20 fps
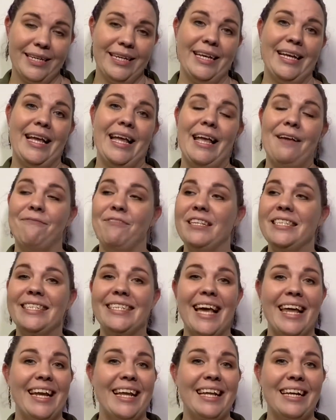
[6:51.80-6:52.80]
If it's
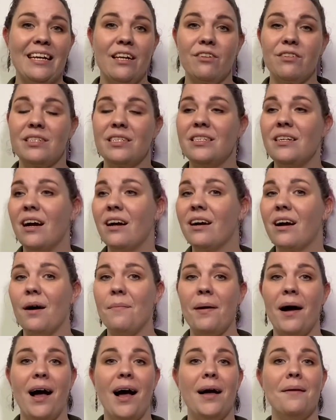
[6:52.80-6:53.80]
getting a little stuck up
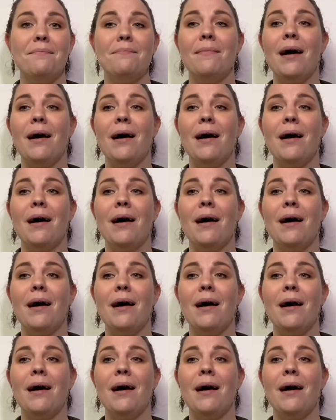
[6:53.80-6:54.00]
high, mum!